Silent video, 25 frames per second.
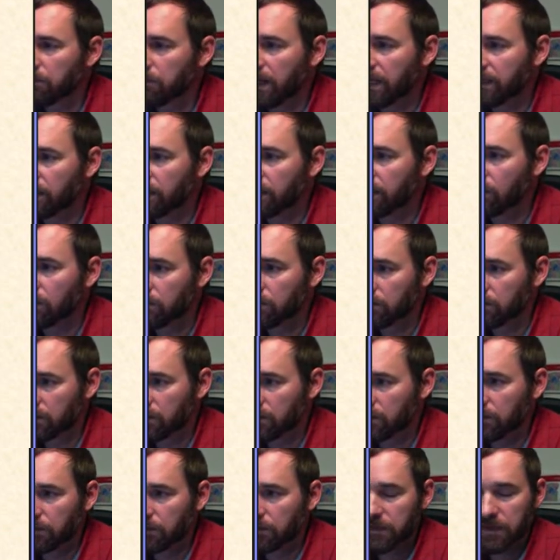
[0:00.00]
by the
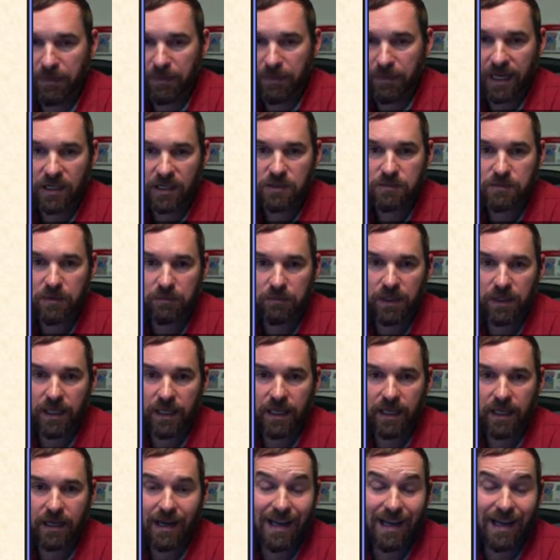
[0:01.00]
the, the management
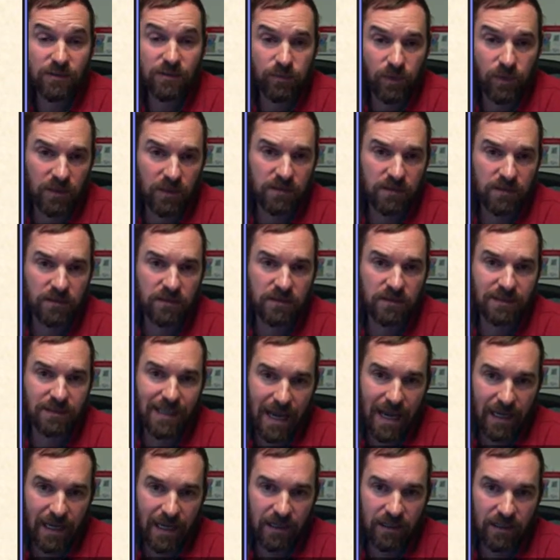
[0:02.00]
plan as well as the
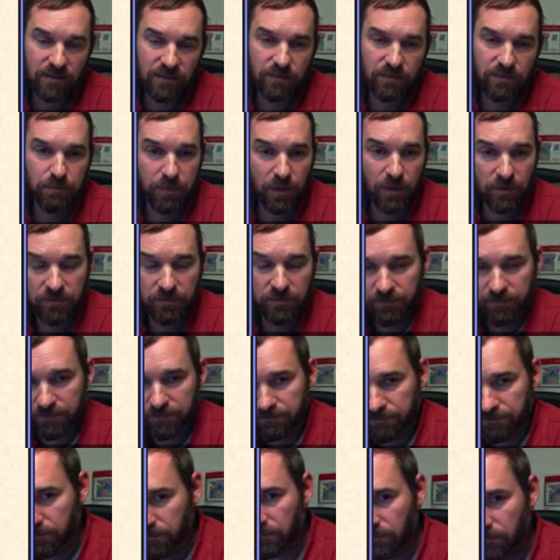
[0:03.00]
status, both
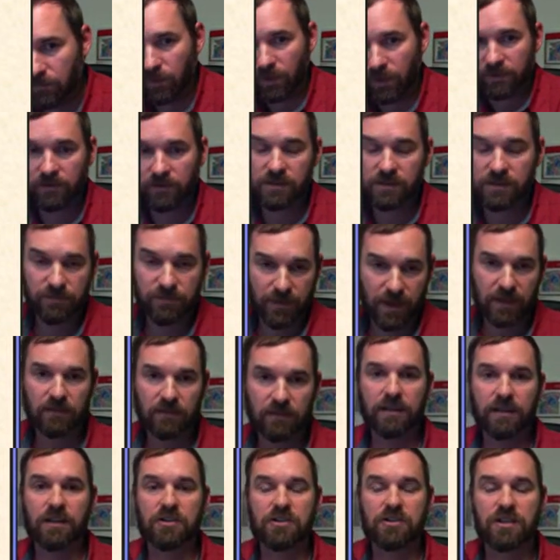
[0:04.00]
whether it's
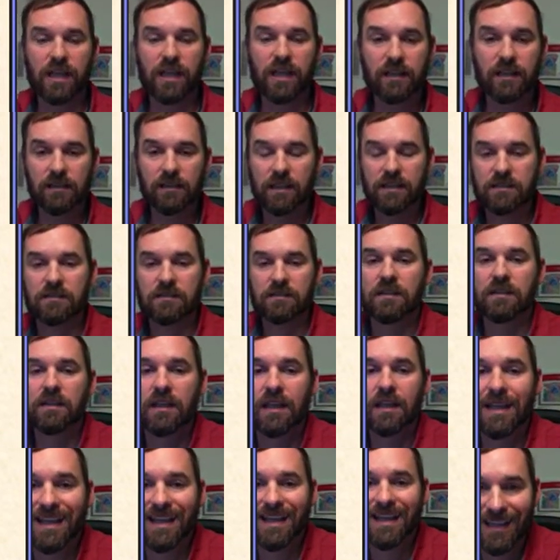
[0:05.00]
federally or state
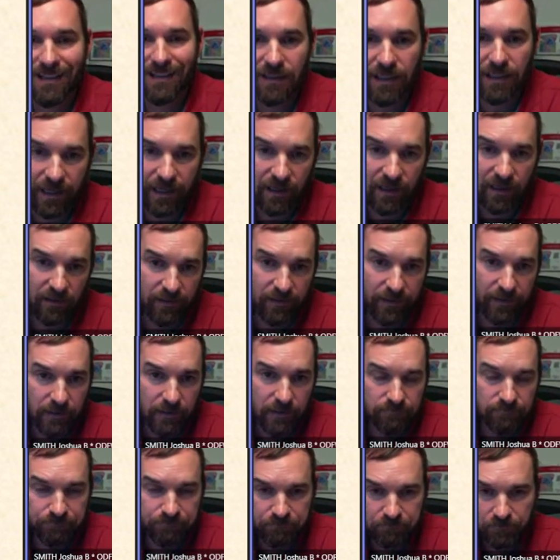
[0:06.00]
listed in that
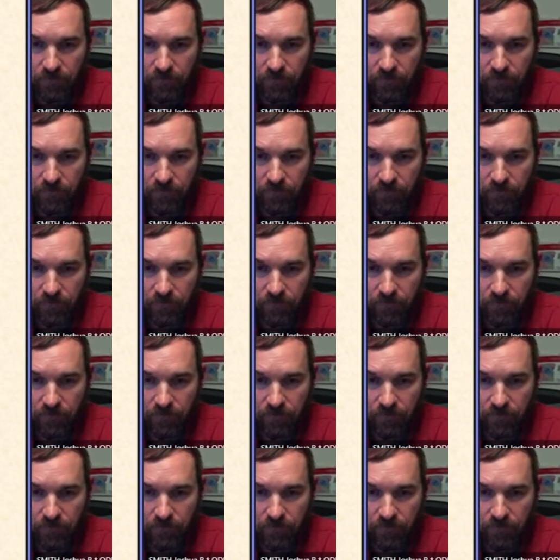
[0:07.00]
area.